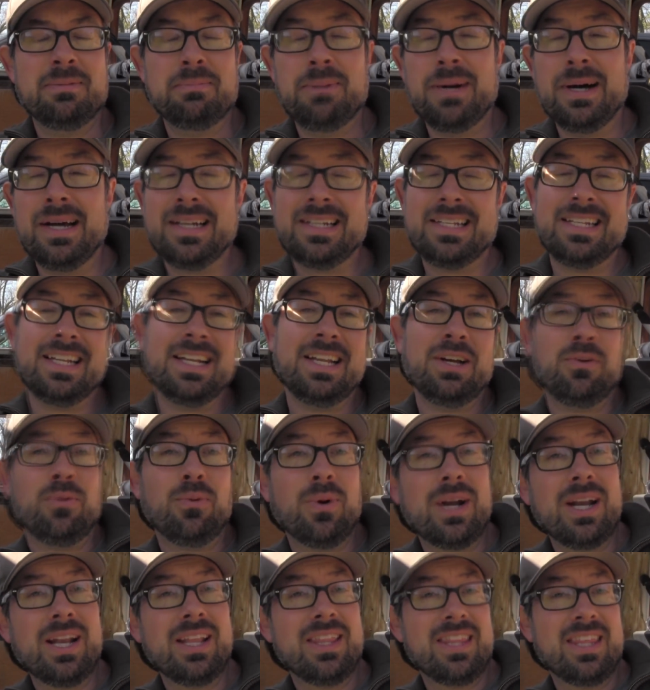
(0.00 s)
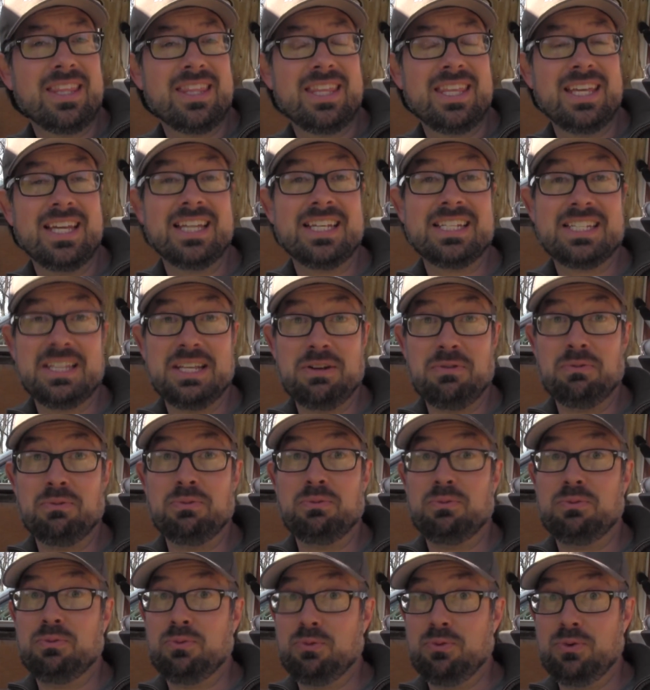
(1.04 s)
But one of the things that
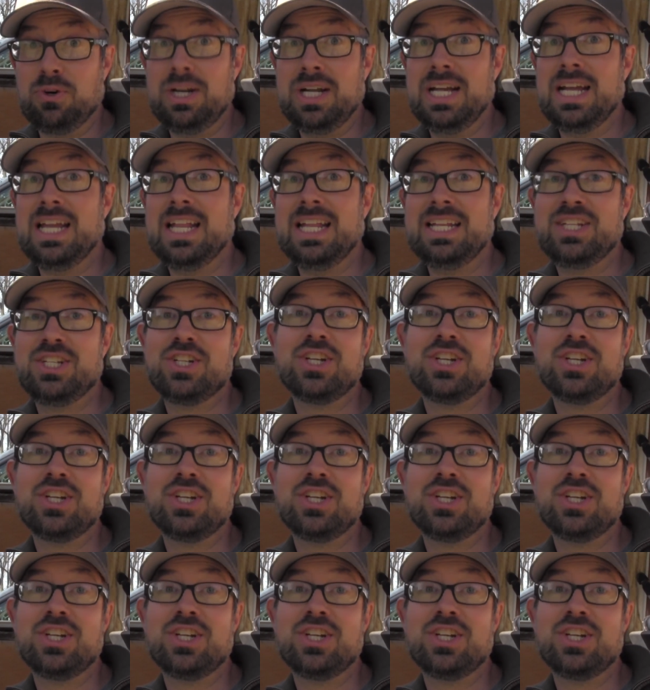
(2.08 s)
really